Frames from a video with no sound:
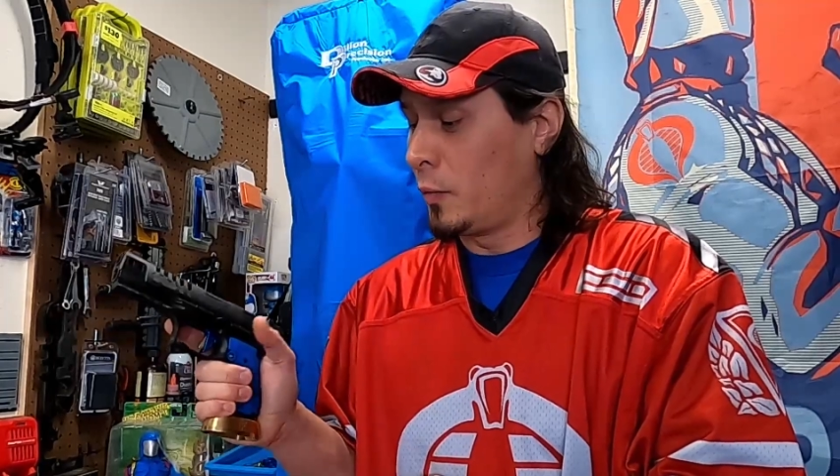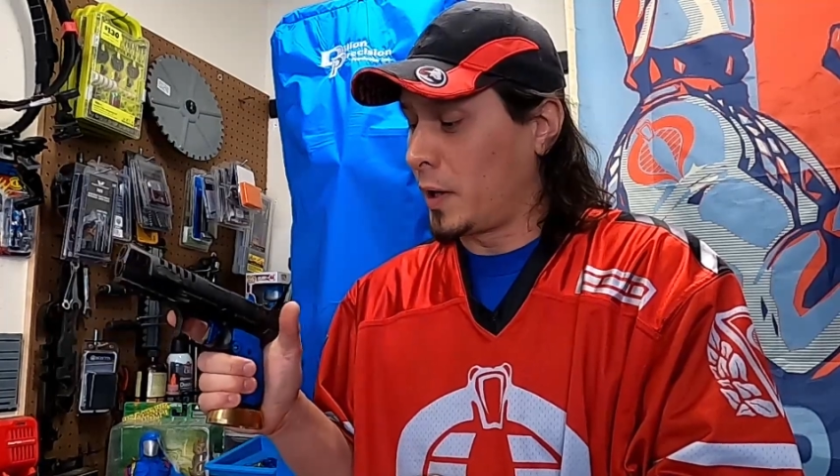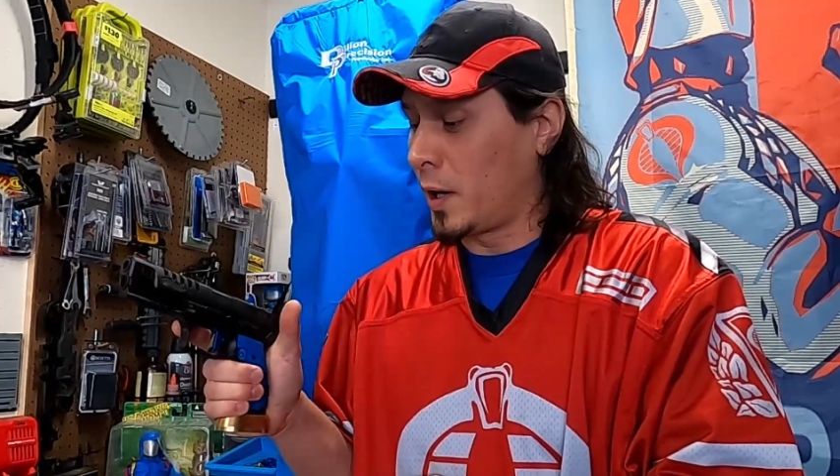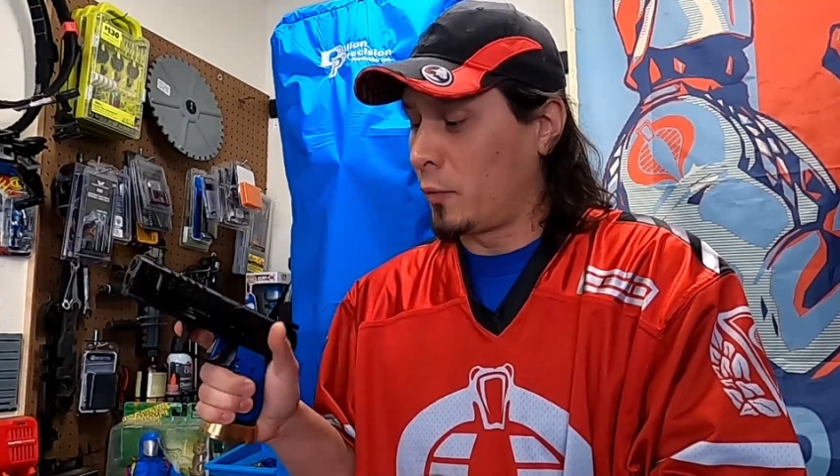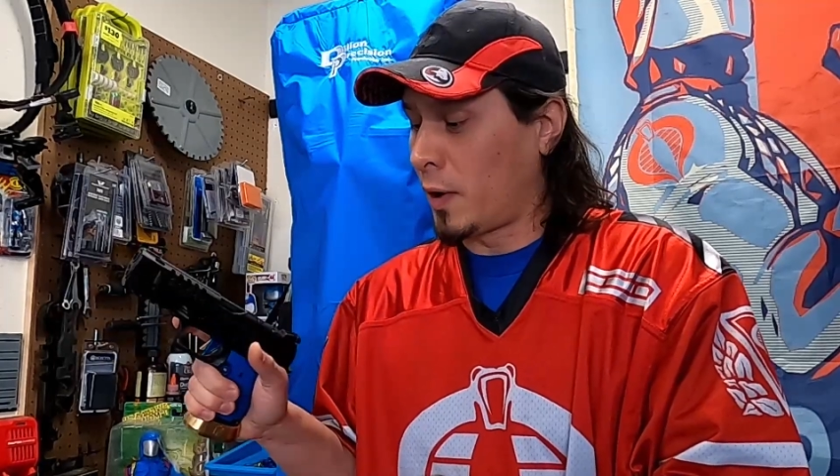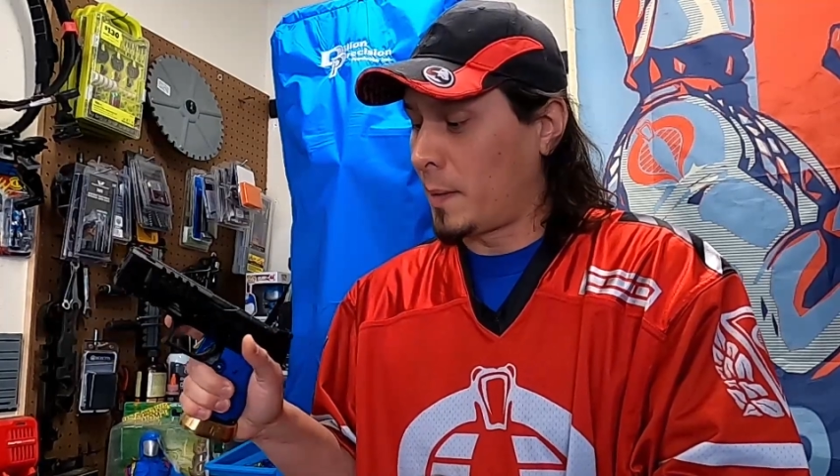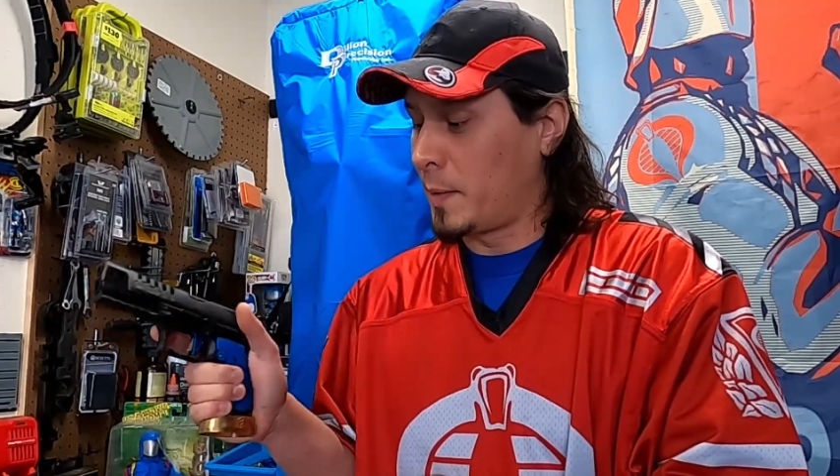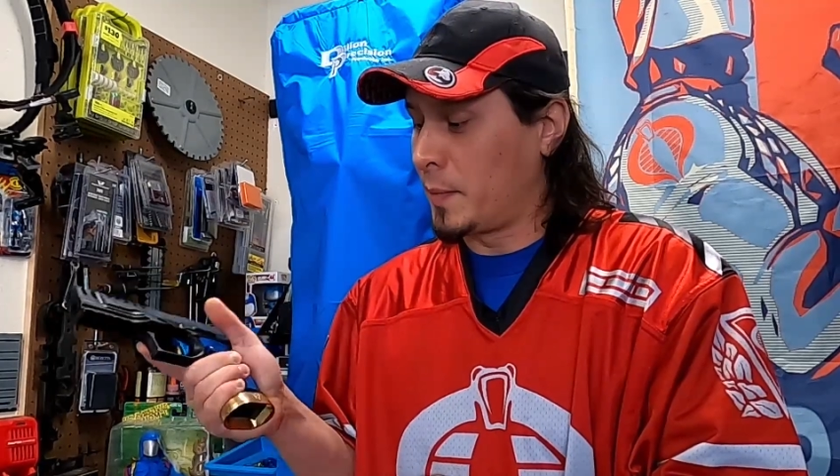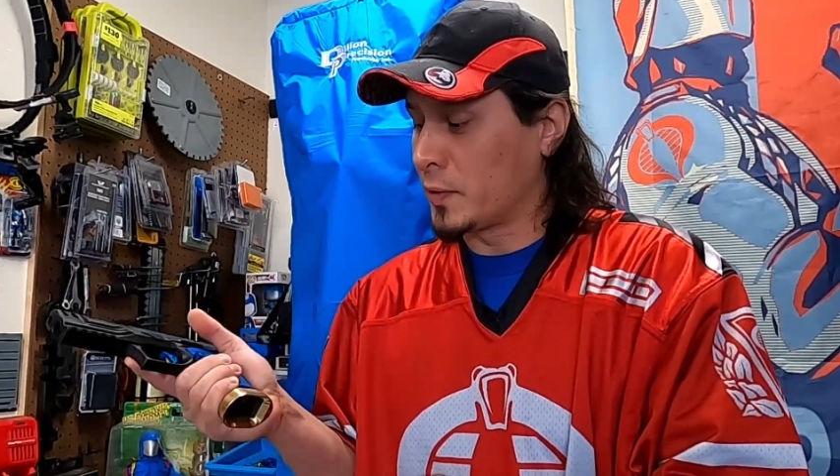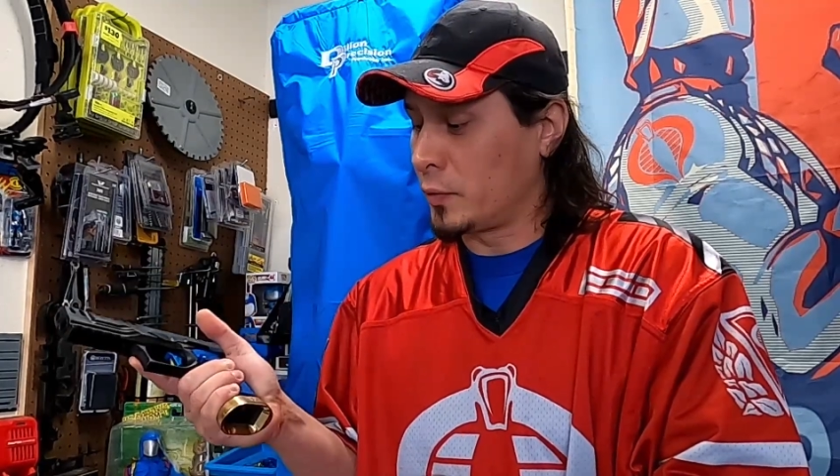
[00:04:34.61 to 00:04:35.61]
When I grab
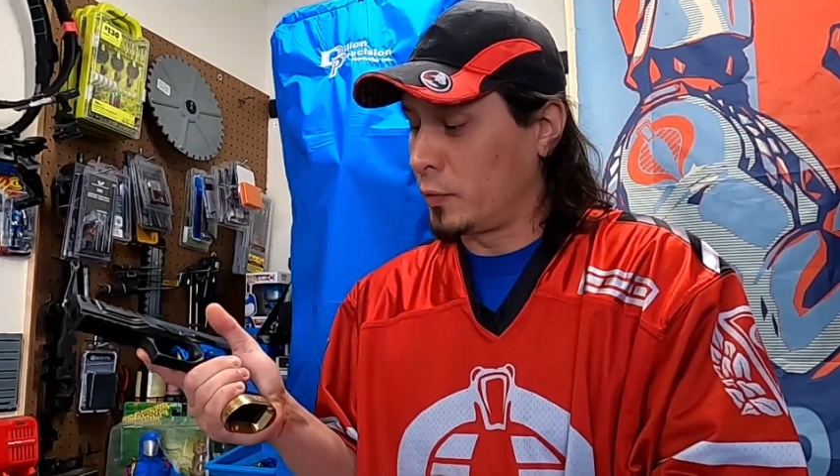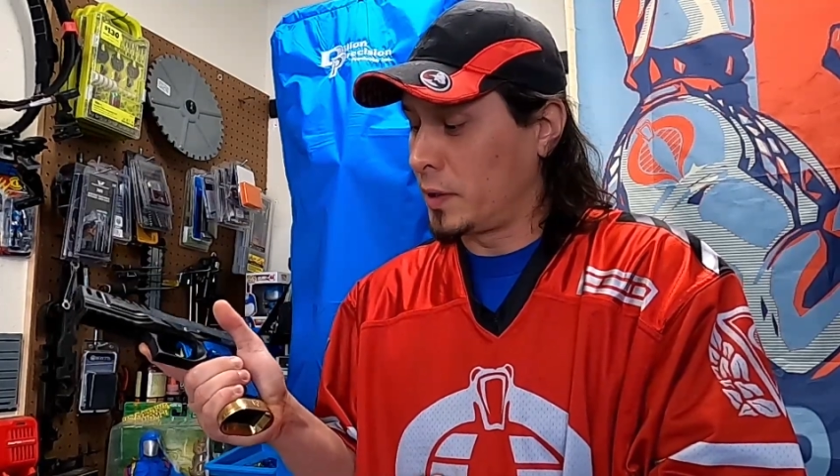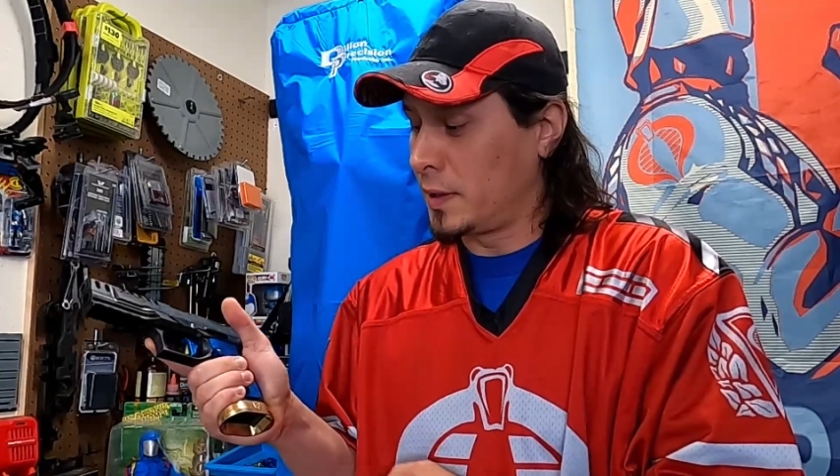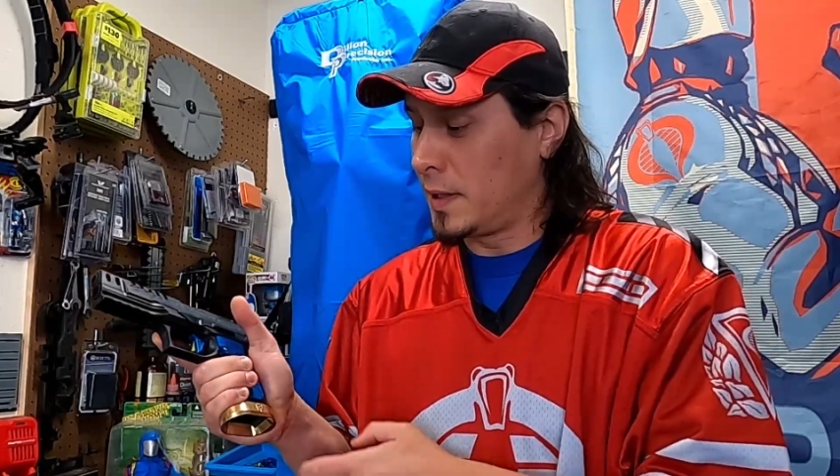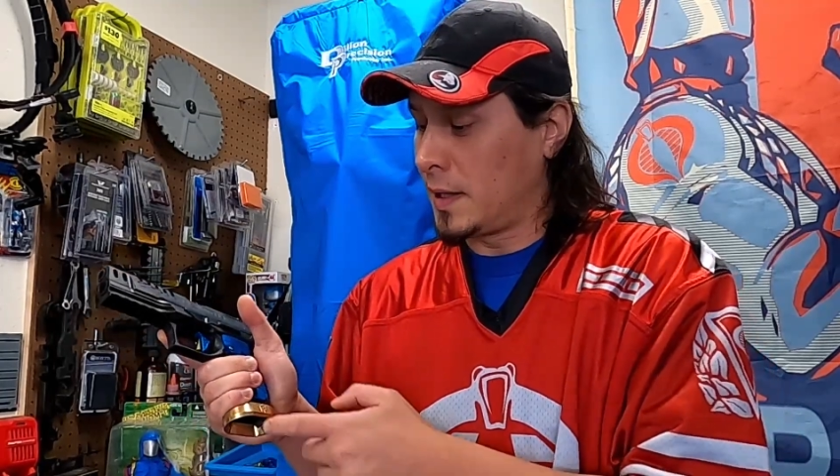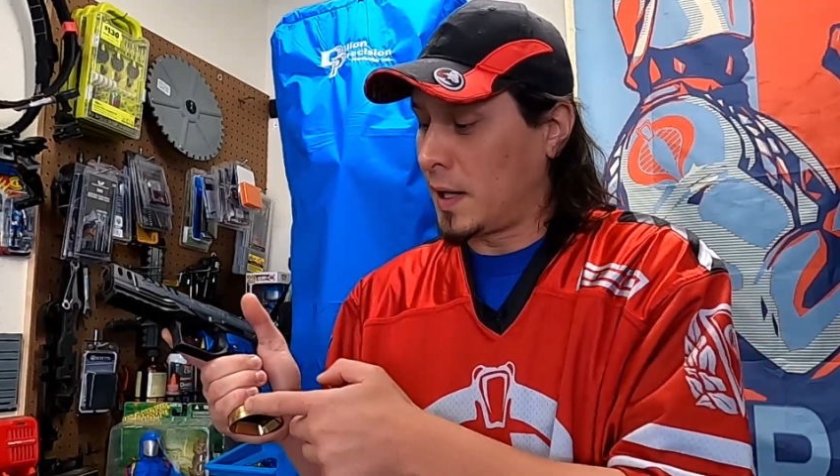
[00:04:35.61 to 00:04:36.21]
the pistol quickly,